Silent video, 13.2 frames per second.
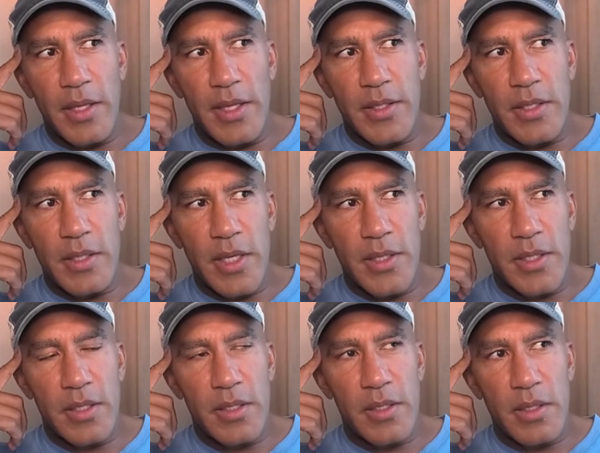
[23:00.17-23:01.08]
okay, let, let's,
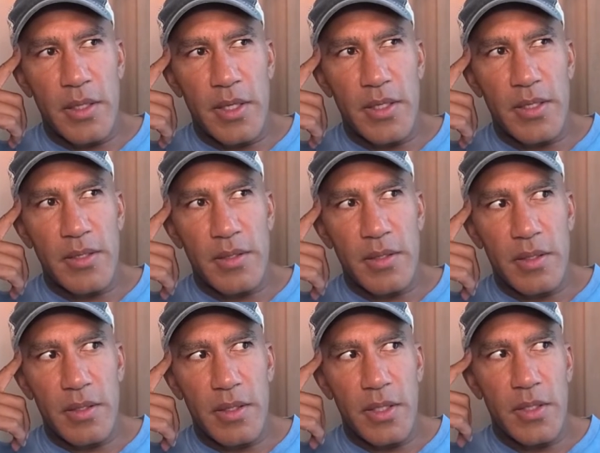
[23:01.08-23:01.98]
let's, let's,
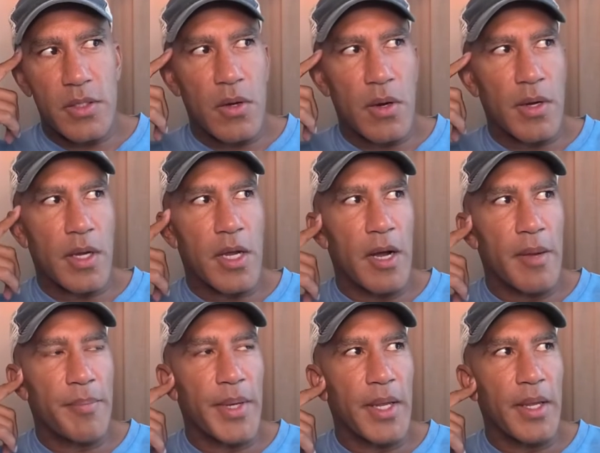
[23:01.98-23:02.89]
let's start a
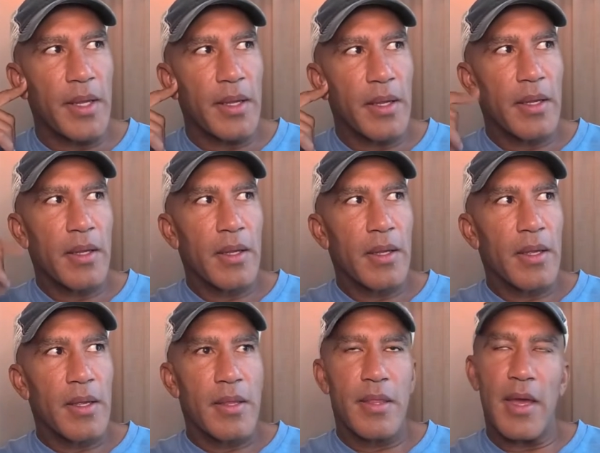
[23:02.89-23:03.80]
company
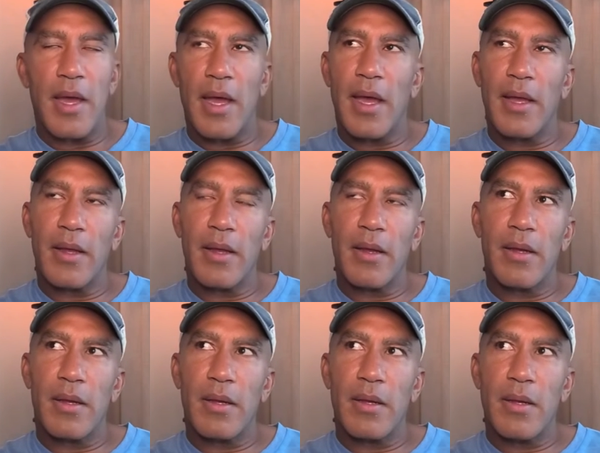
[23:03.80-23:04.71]
that
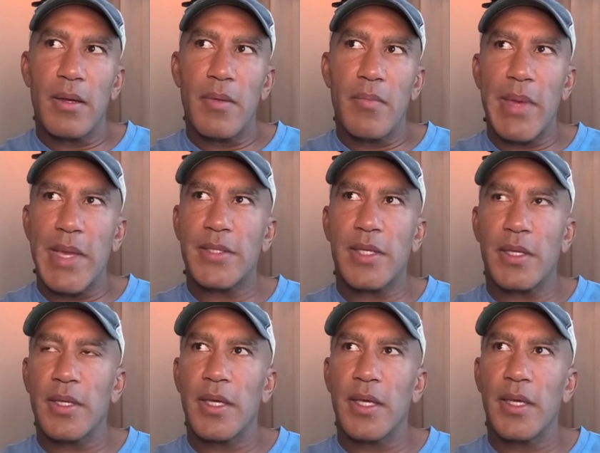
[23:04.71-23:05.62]

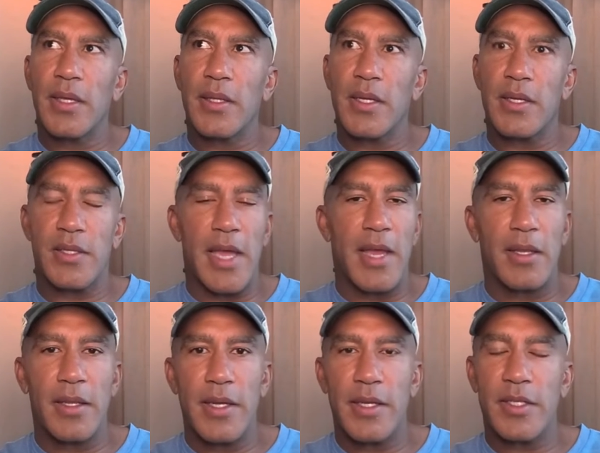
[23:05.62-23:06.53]
basically does
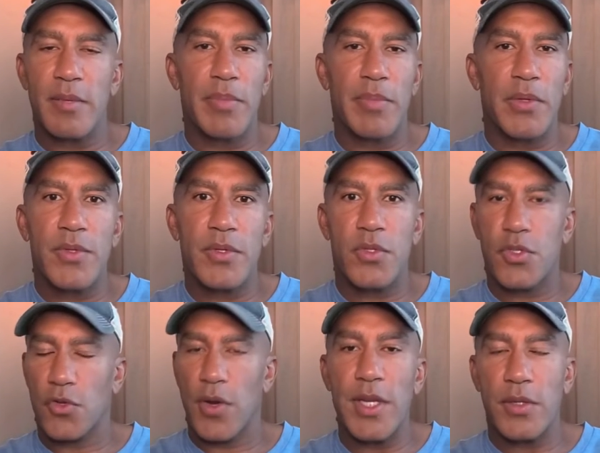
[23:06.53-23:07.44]
analytics and builds
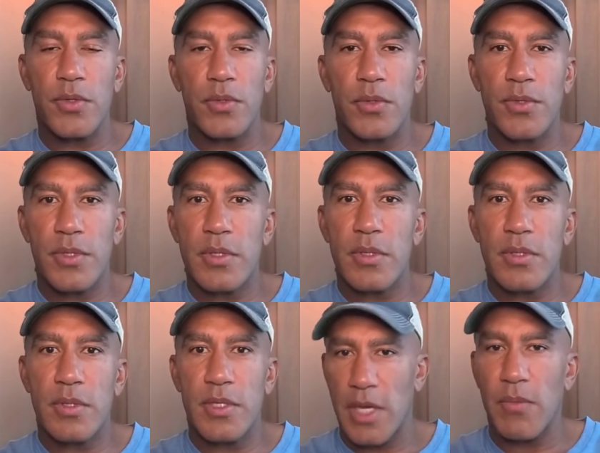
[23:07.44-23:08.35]
trading tools,
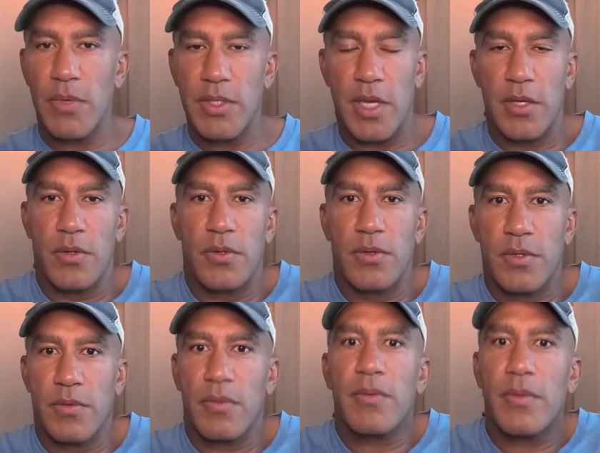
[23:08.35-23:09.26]
the same ones I
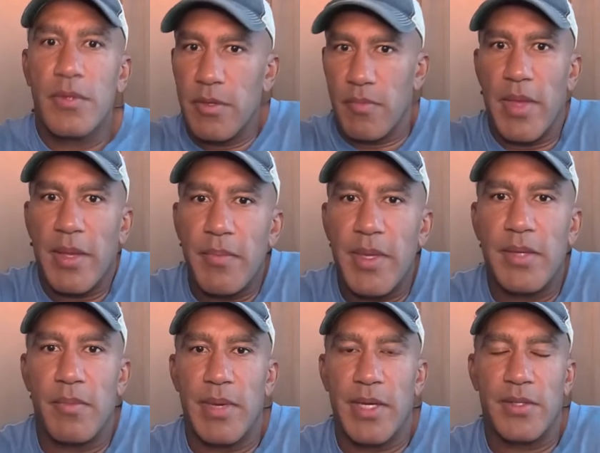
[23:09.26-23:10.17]
use to make
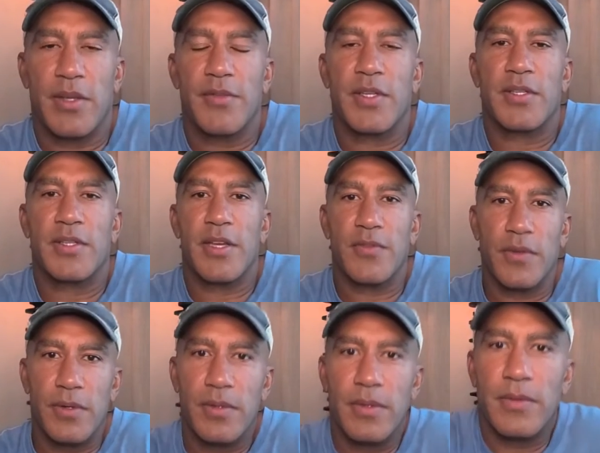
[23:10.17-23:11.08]
me myself
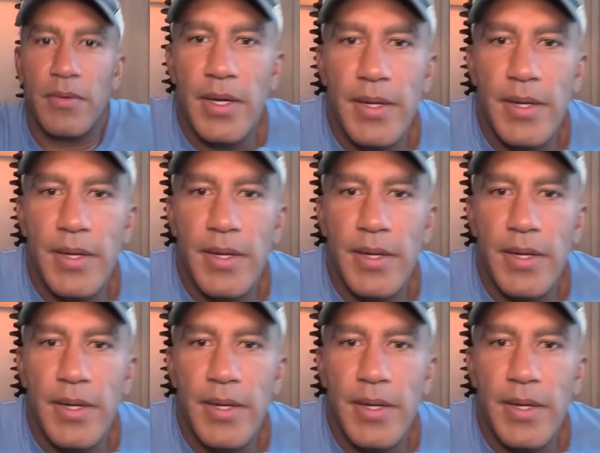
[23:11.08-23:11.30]
successful,